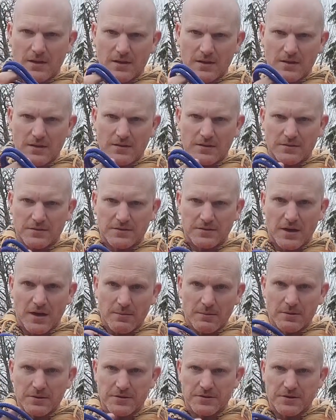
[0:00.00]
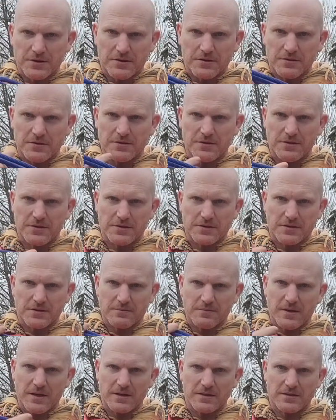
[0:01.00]
it's doubled, so this
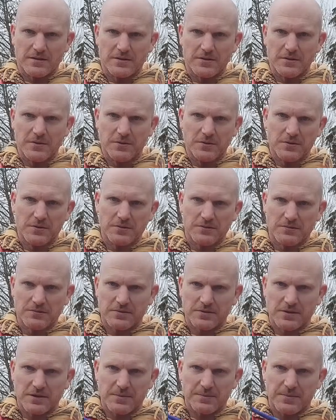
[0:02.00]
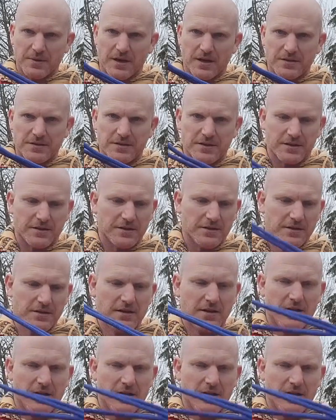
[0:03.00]
making two slip knots here.